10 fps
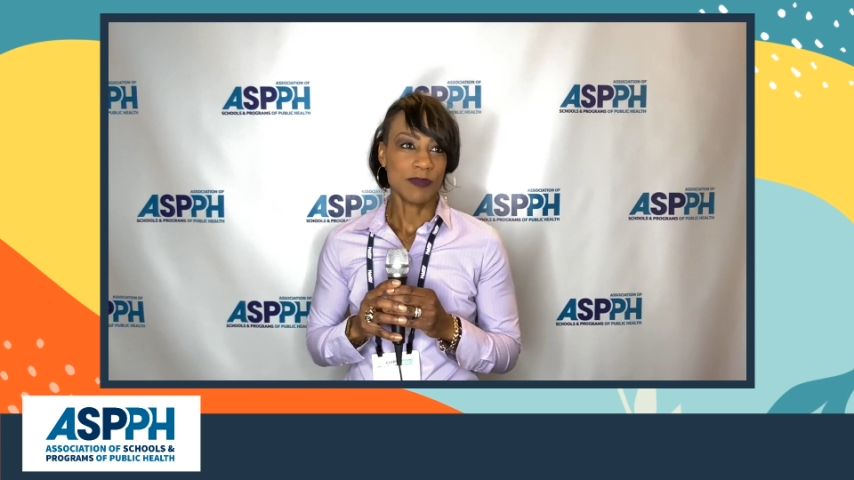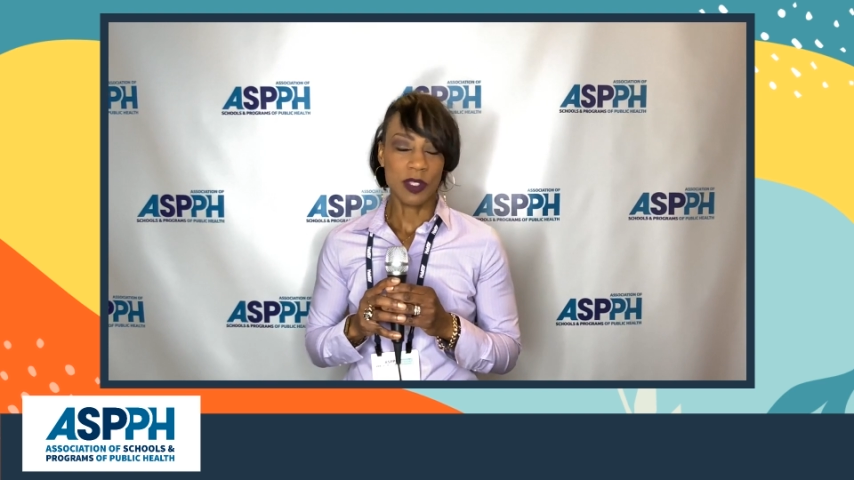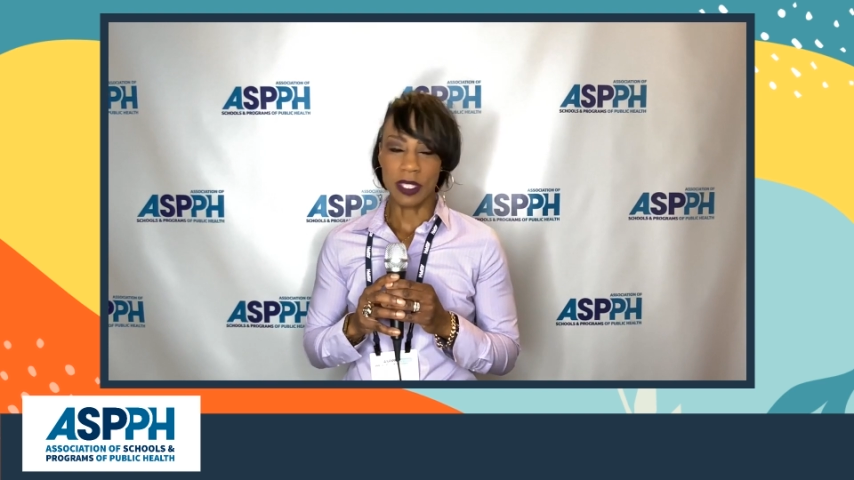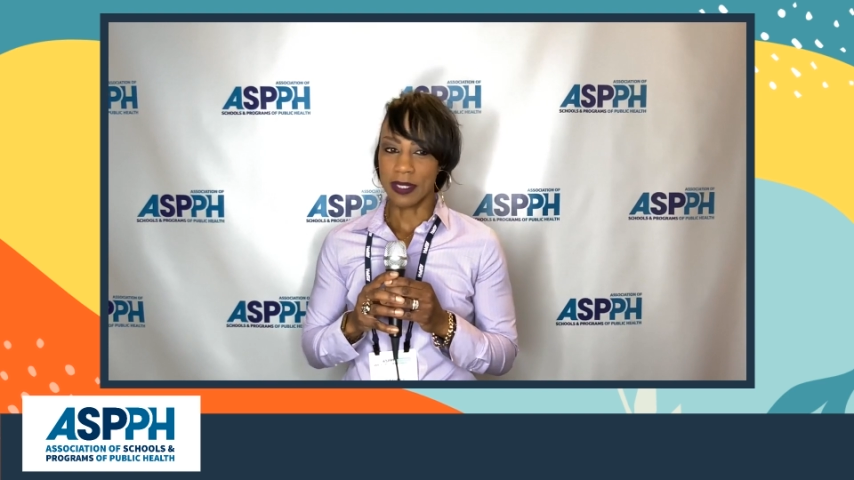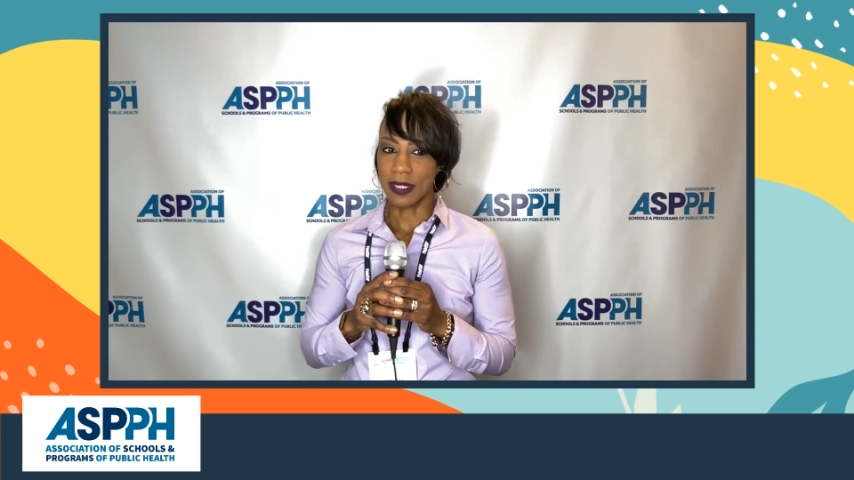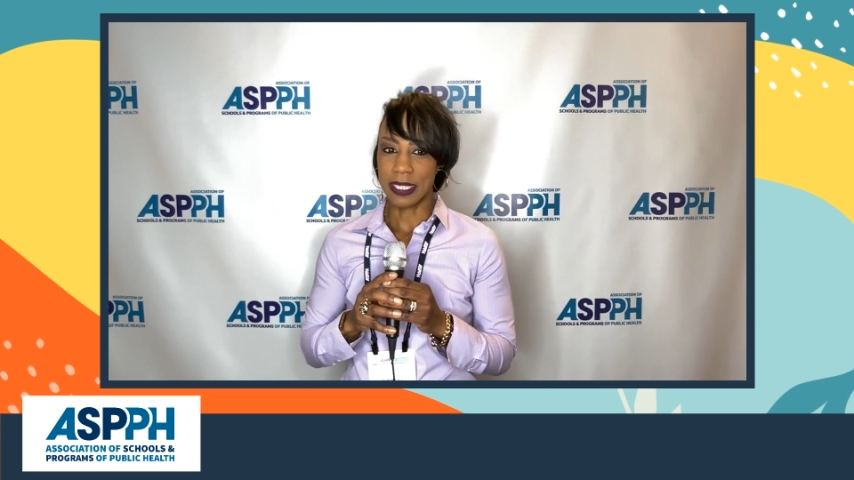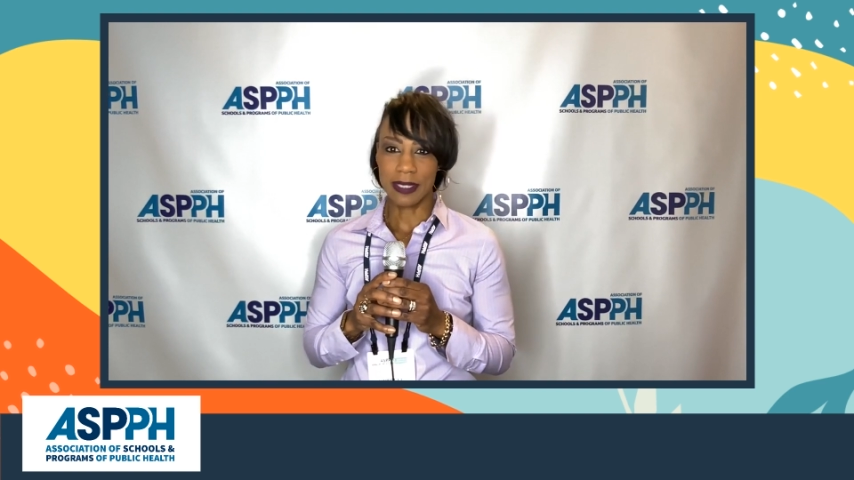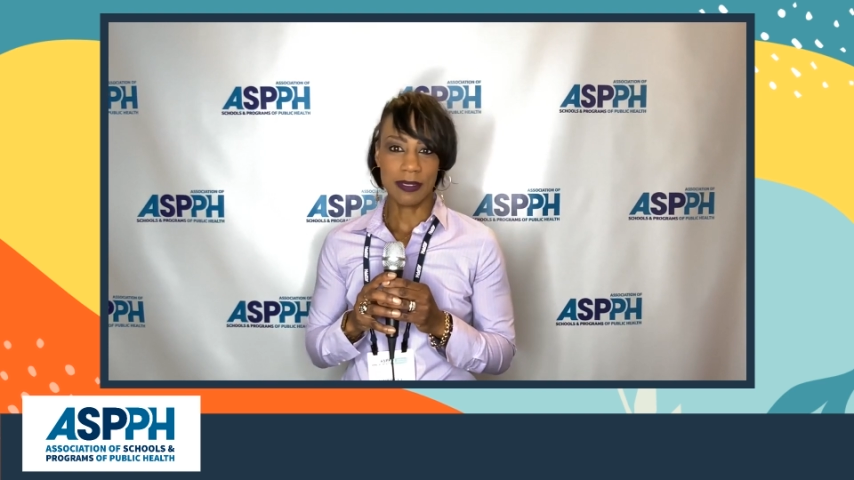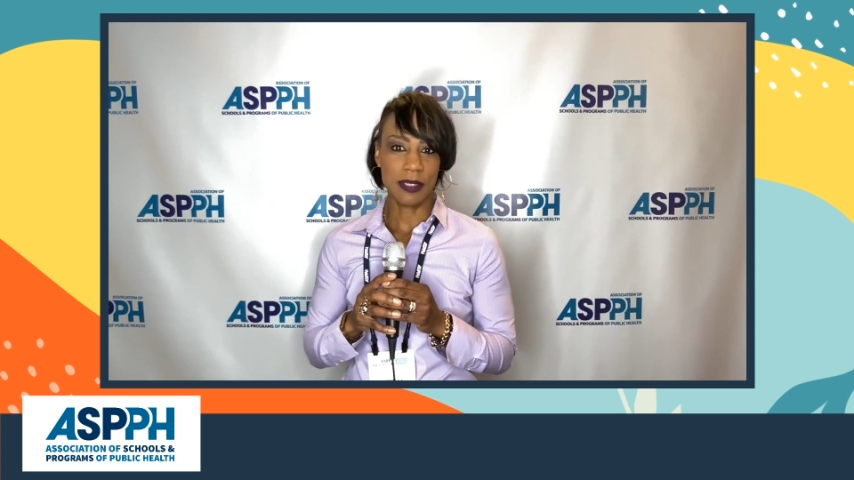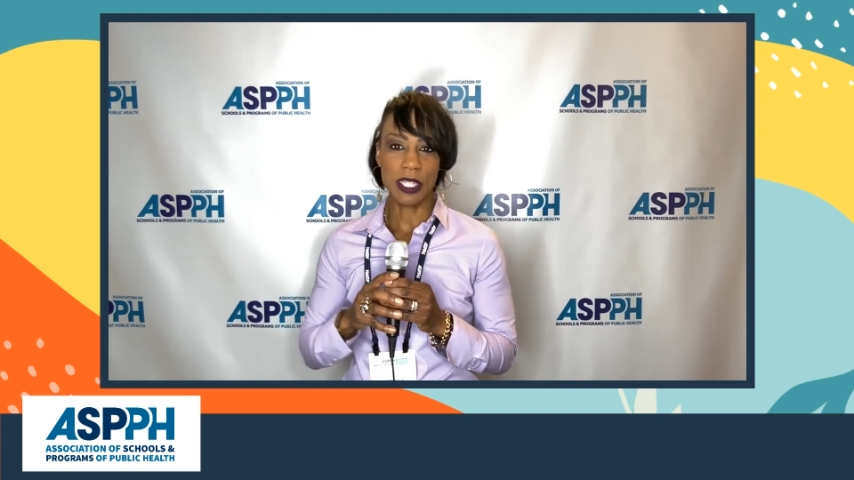Just
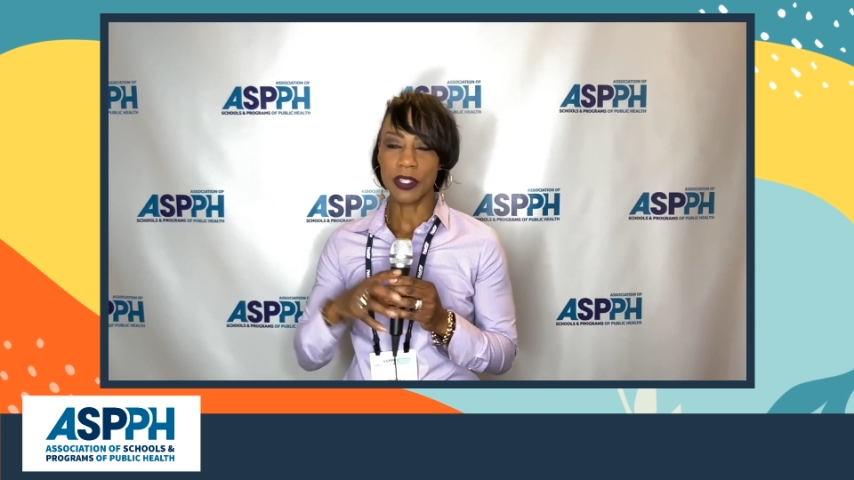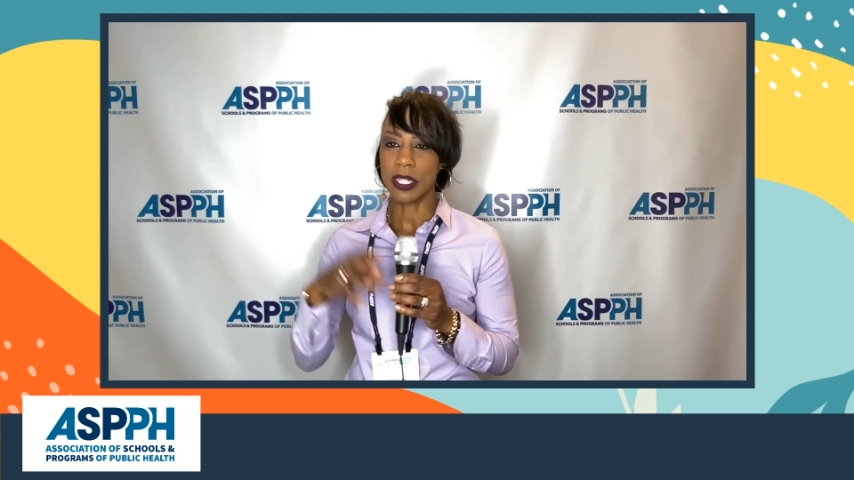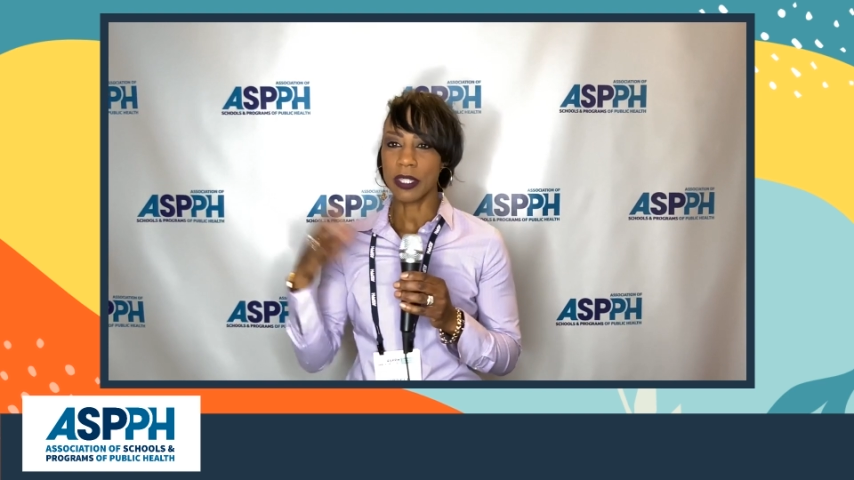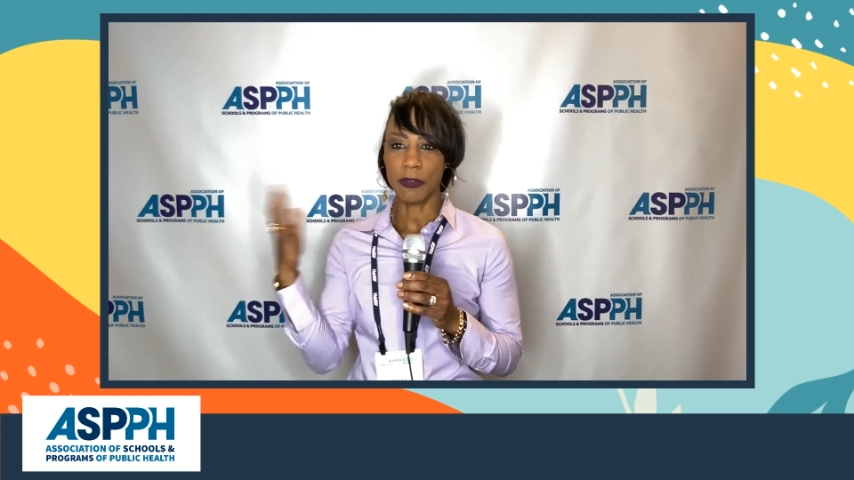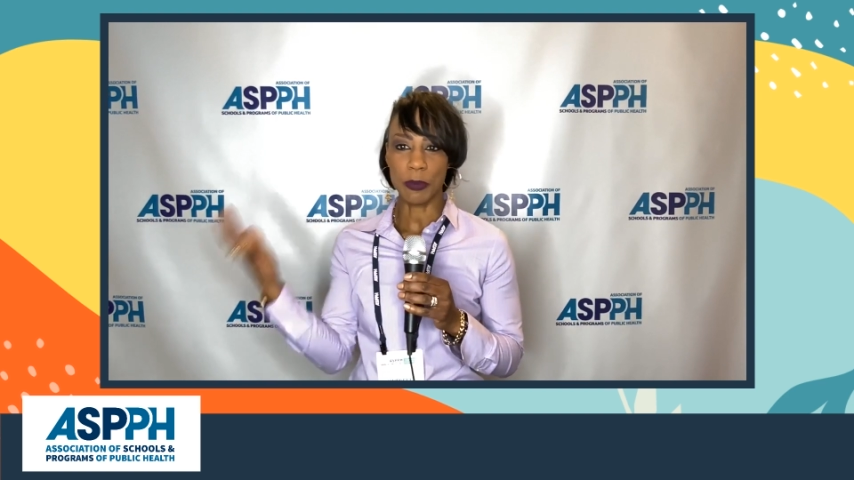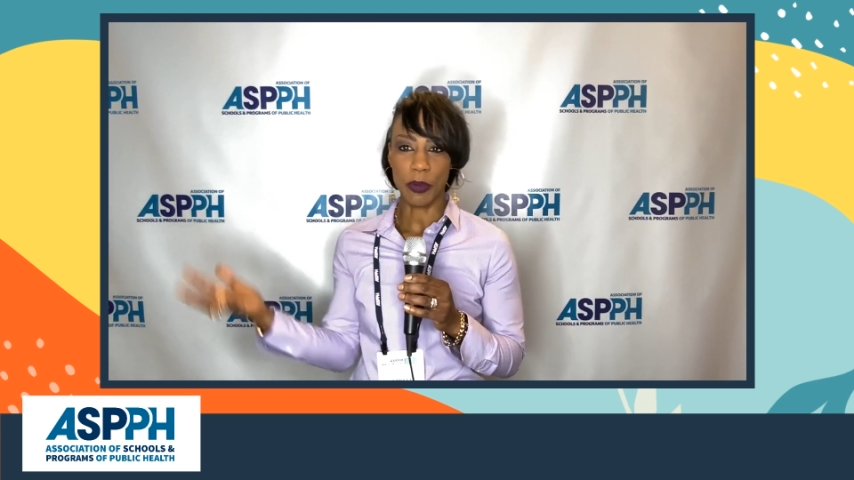teaching different